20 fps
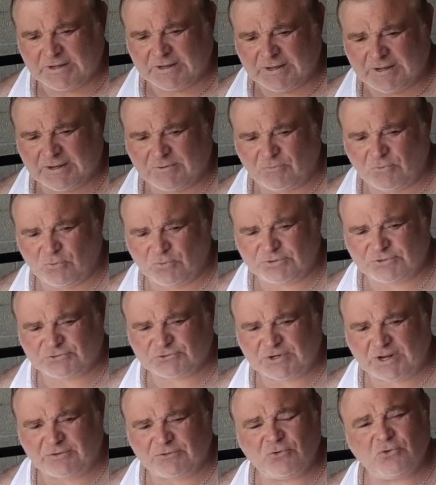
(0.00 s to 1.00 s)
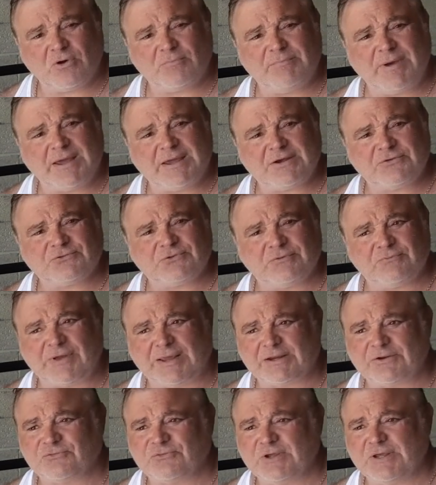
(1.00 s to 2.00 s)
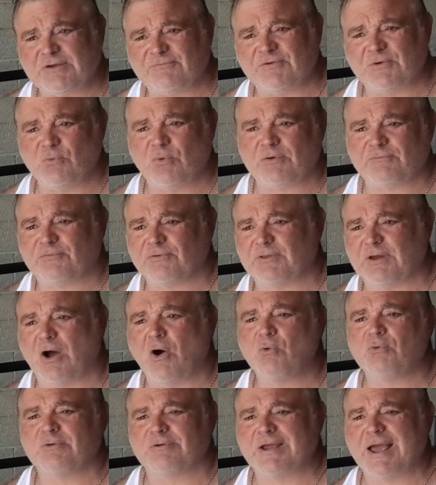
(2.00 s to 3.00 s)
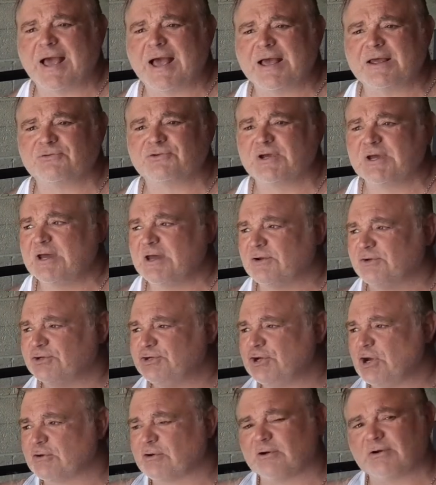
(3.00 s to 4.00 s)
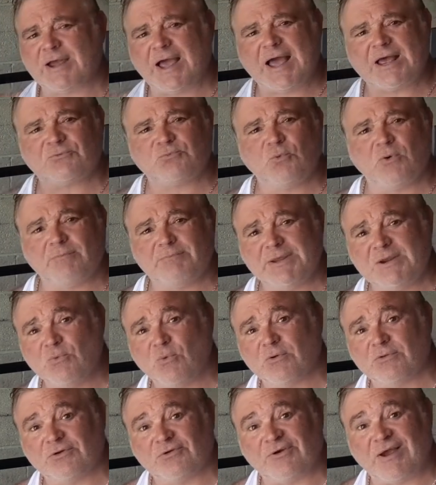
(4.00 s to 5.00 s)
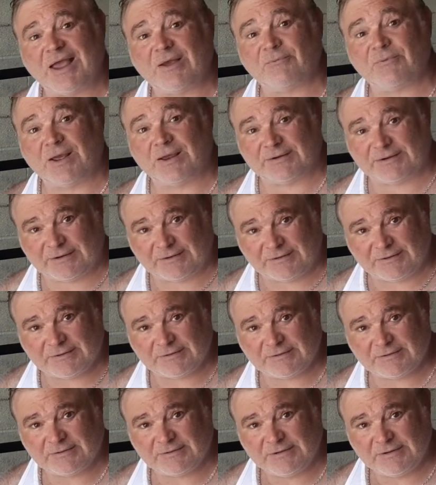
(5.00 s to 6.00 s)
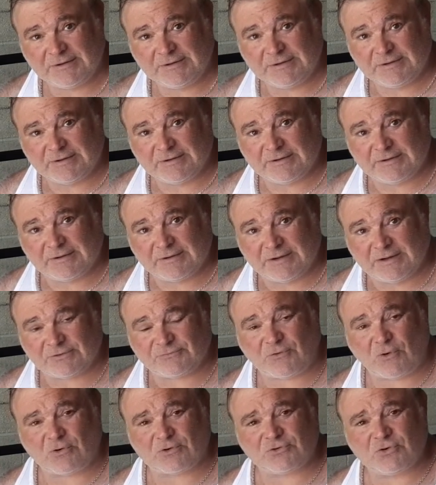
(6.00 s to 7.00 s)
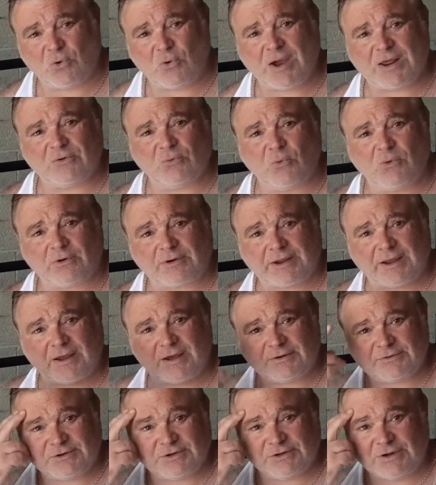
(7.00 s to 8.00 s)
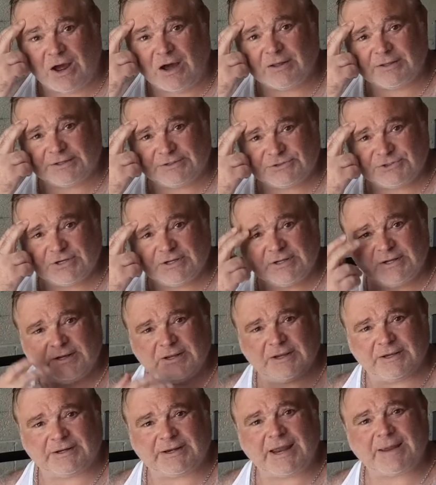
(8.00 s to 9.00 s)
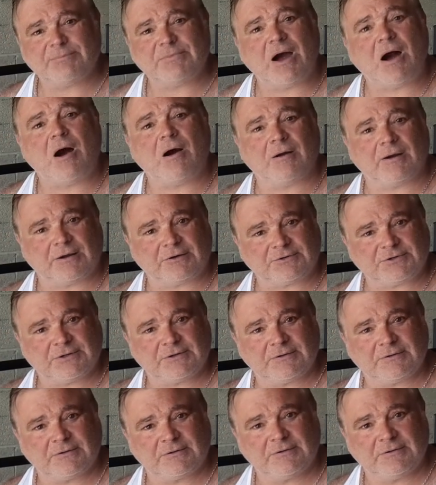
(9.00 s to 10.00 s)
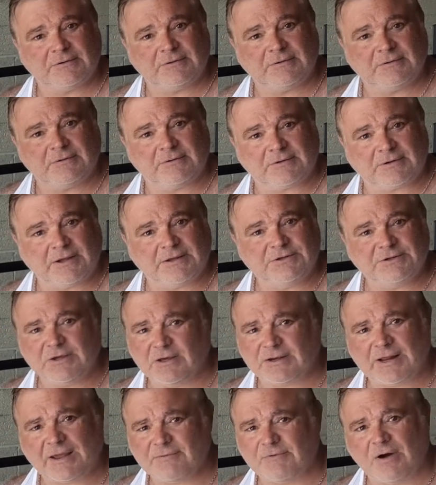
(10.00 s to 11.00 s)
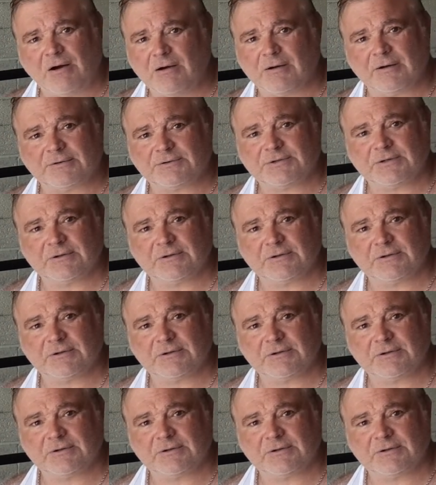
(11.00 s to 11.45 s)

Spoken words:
and we're just trying to do our best. And like I say, if it weren't for the older guys, the younger guys wouldn't be where they're at right now, as far as knowing how to work out and the knowledge and have the heart. Okay, you got to have heart